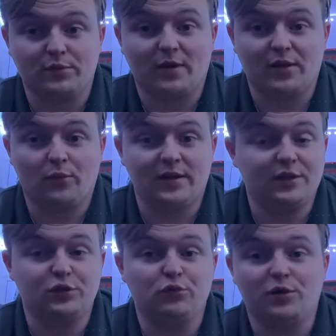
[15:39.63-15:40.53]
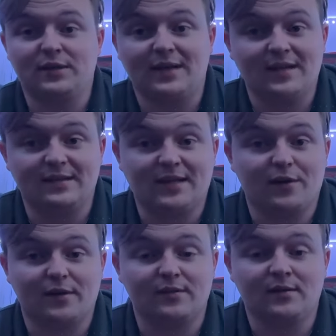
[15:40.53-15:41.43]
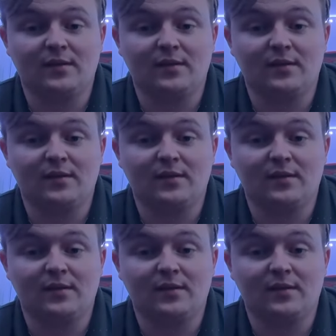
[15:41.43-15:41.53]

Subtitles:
by the way, because you couldn't get it, Taryn,